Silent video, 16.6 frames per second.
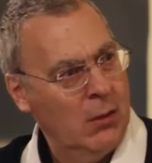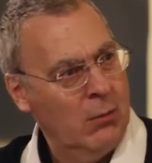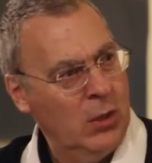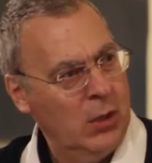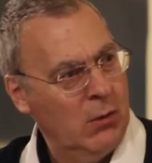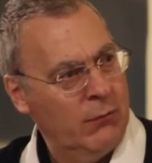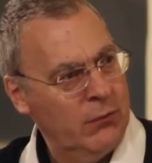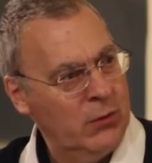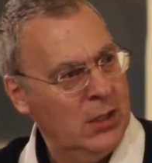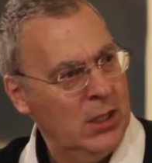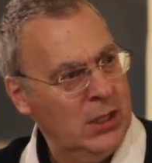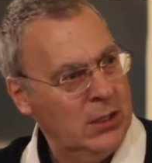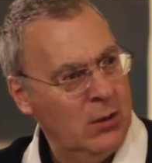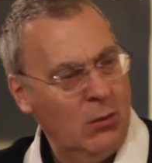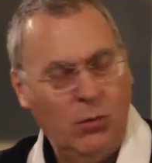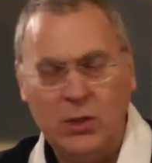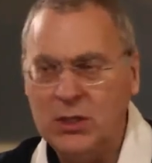and we often
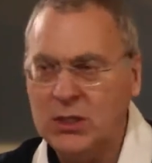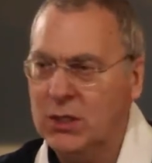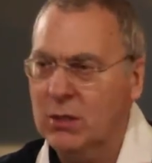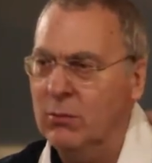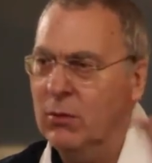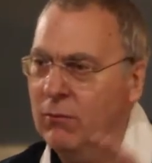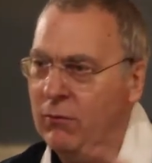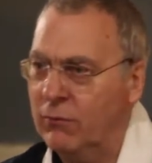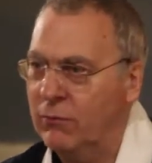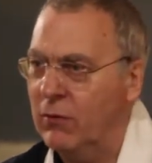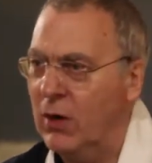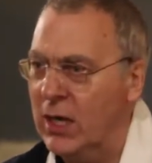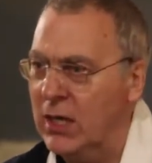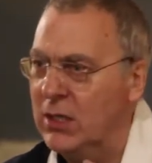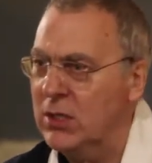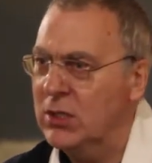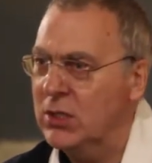need the wisdom of a
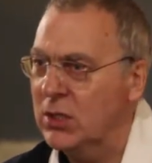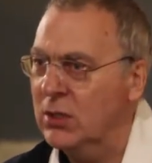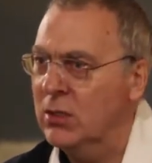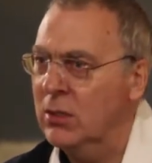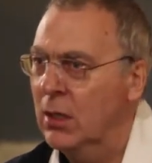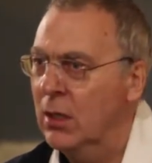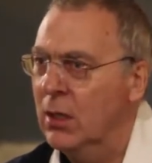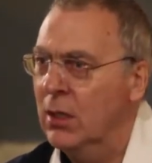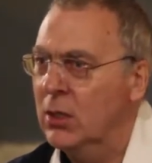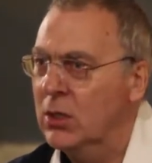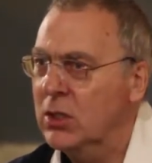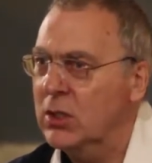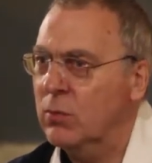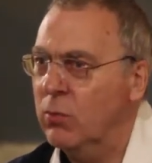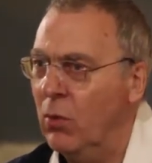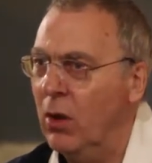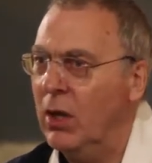friend and
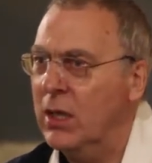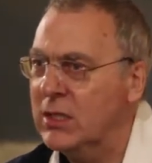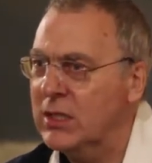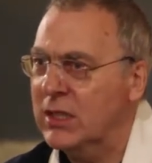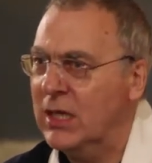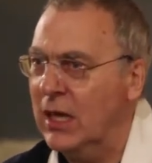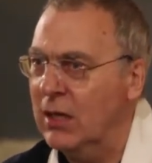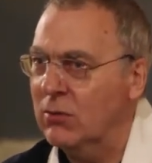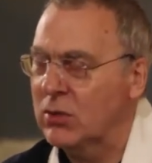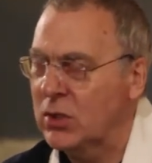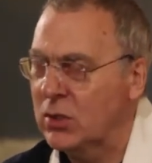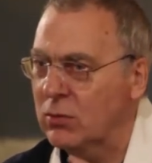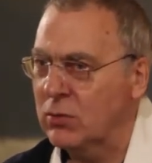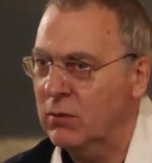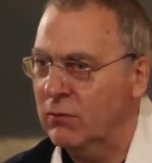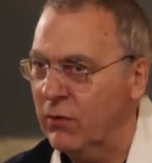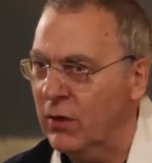just wise
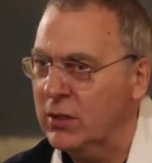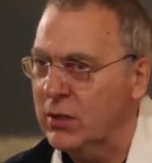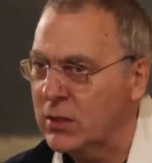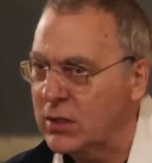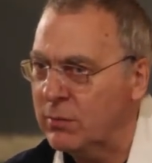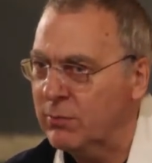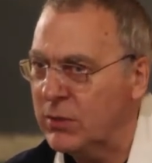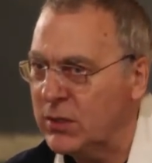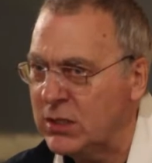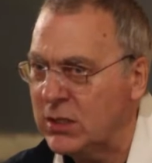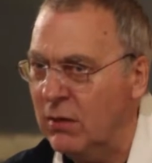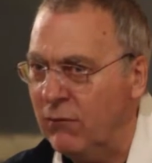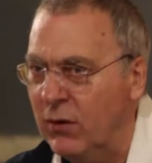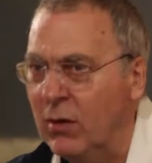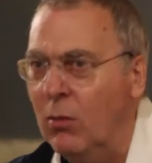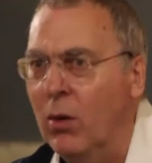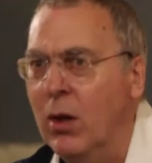counsel to find the
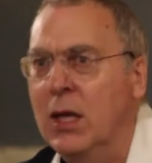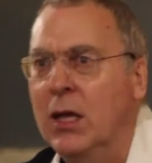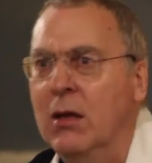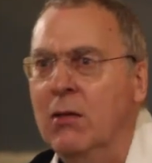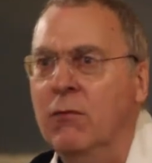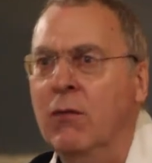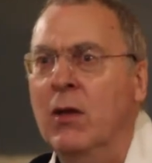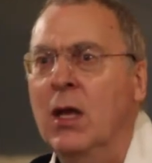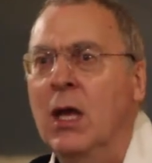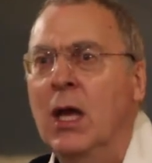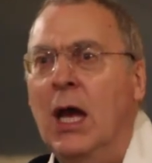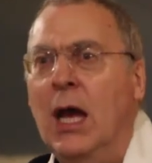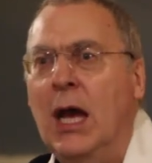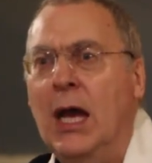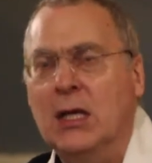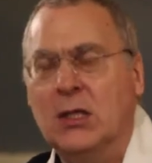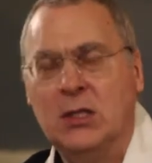specific way of
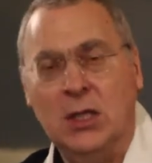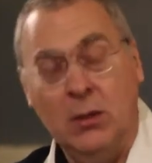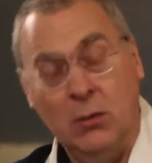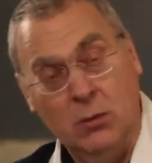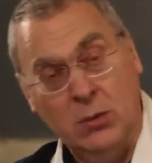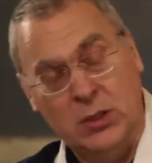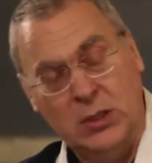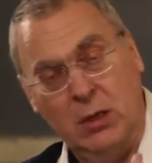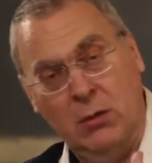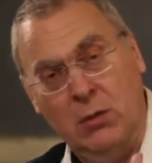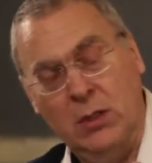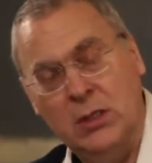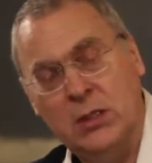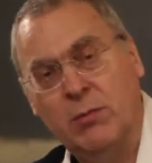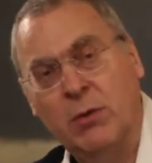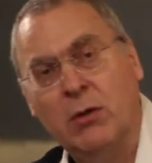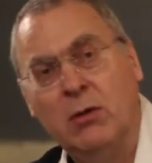acting. Also
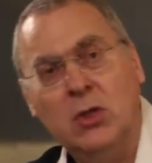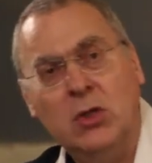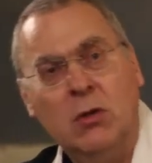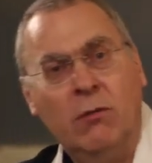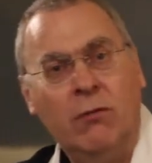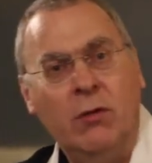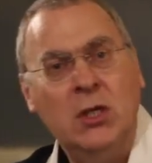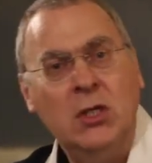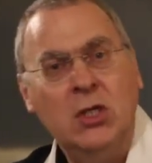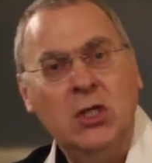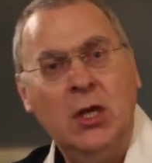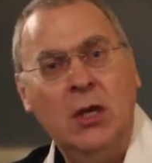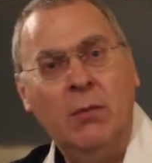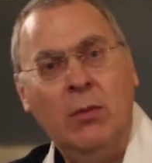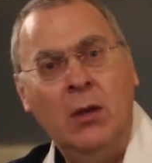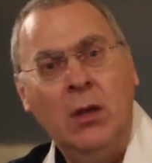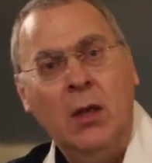in spiritual
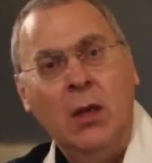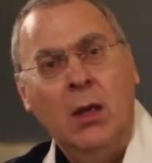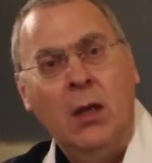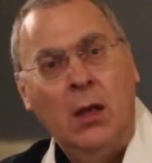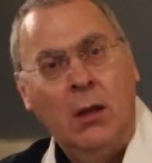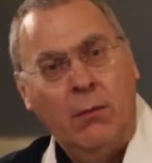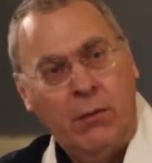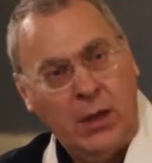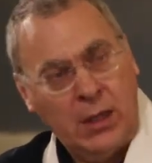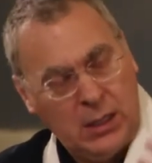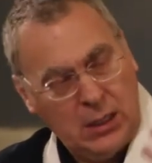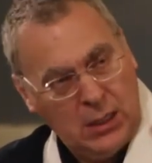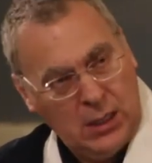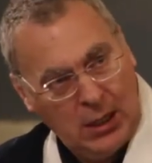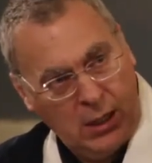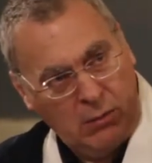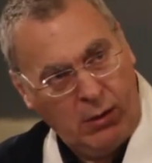friendship, they
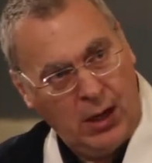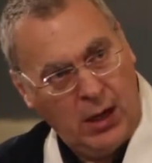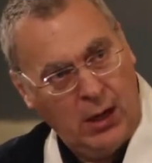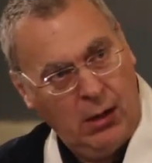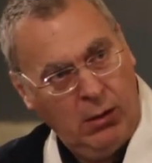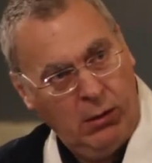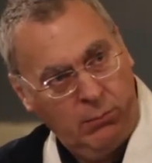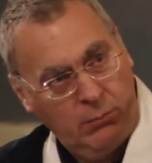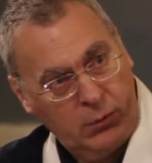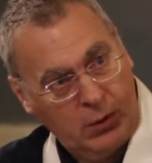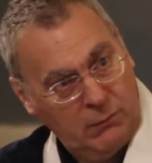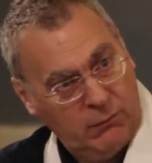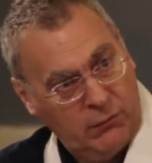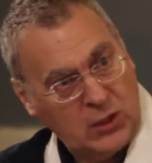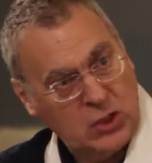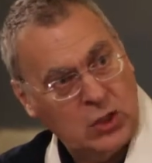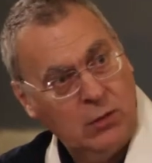can hear our
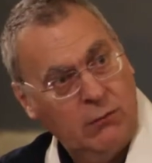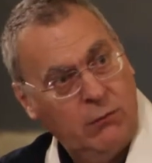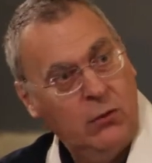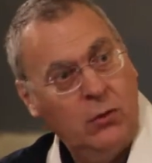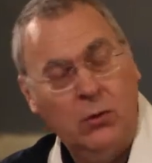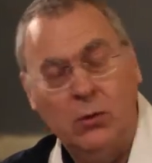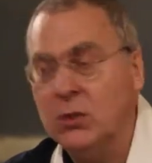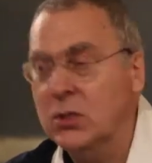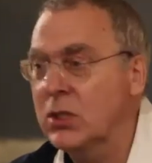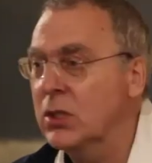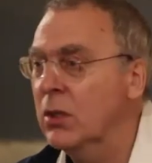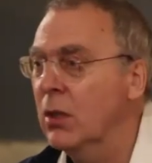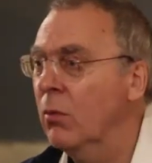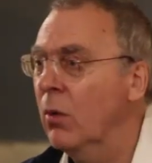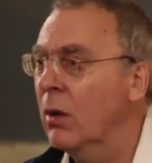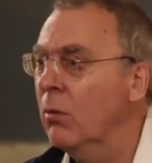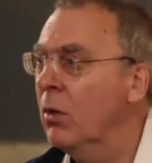confession of faults.
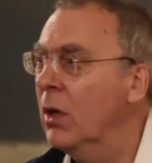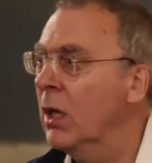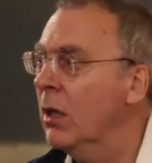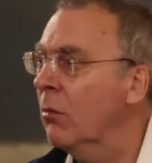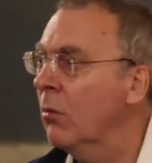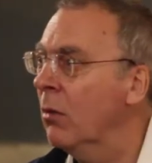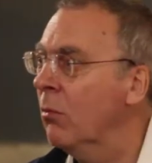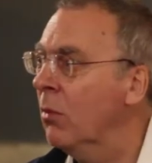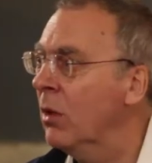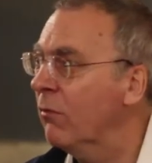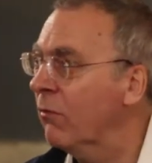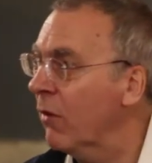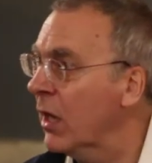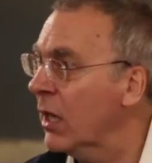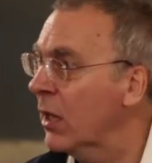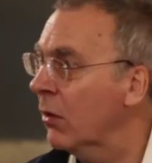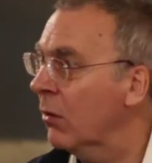You know, when we
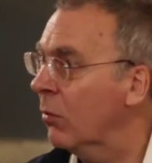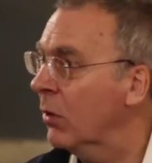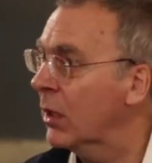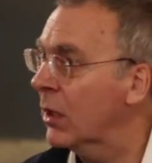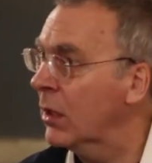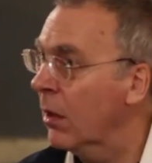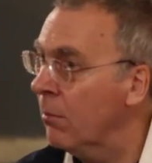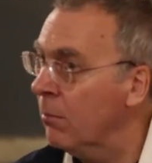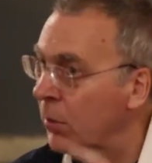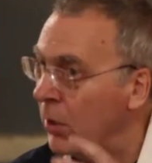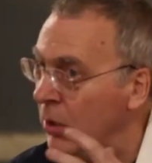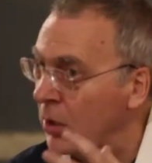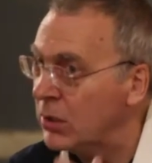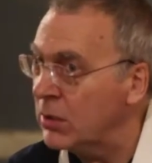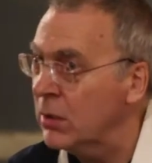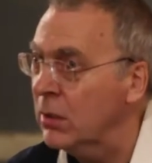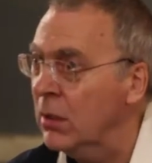fail, we can
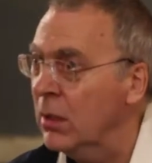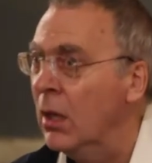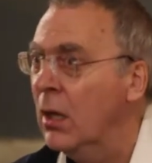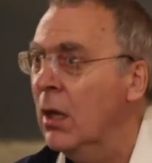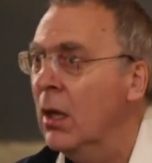unburden